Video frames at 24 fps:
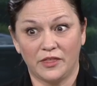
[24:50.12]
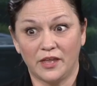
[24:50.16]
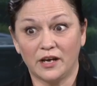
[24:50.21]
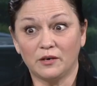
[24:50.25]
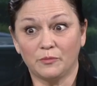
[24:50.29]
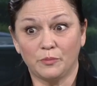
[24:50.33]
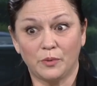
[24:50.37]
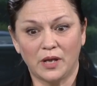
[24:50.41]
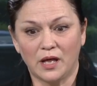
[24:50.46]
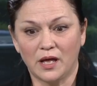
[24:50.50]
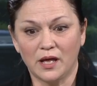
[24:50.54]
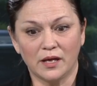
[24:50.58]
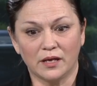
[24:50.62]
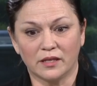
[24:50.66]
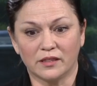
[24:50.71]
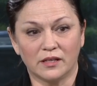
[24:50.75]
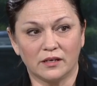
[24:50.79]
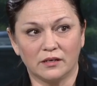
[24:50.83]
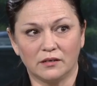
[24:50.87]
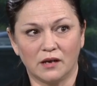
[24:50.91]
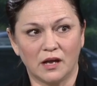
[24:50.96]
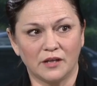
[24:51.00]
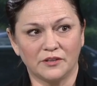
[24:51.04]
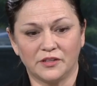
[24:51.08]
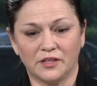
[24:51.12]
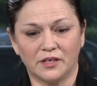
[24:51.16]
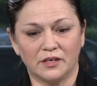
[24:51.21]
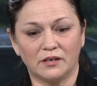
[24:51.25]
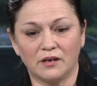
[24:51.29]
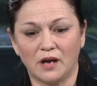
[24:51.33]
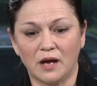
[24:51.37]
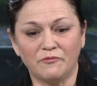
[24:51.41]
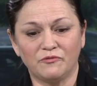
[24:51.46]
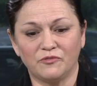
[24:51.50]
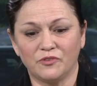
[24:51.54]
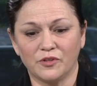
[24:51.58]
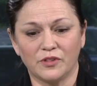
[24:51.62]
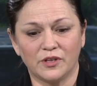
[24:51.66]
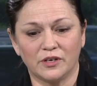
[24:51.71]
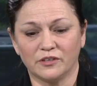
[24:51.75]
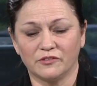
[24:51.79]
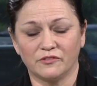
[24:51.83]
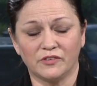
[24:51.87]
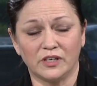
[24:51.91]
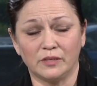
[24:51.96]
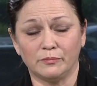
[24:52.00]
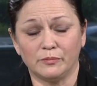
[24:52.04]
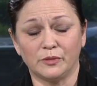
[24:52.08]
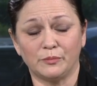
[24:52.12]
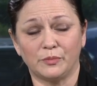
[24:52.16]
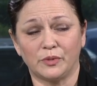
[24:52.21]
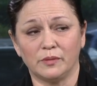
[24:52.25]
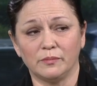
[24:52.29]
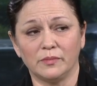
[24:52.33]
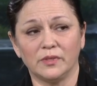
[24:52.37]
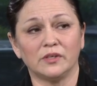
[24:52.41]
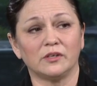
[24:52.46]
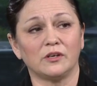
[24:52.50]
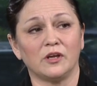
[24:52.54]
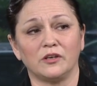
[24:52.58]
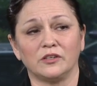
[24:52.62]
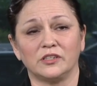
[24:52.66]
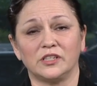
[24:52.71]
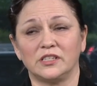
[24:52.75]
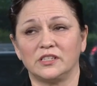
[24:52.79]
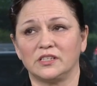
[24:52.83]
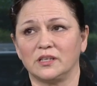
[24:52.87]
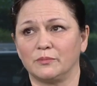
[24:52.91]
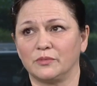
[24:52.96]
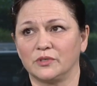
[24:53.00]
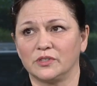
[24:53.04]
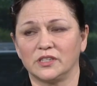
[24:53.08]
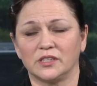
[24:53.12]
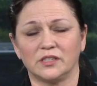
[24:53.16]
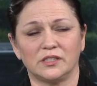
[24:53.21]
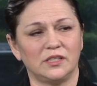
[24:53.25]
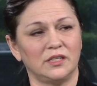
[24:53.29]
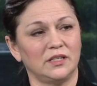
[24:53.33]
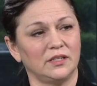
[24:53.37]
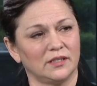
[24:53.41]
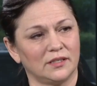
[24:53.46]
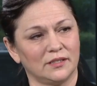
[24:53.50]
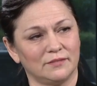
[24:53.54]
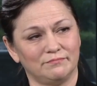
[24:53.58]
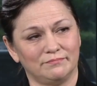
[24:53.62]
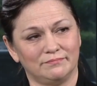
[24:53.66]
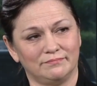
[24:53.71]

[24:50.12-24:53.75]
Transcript: They're applying. They're up for their development permit on December 16th.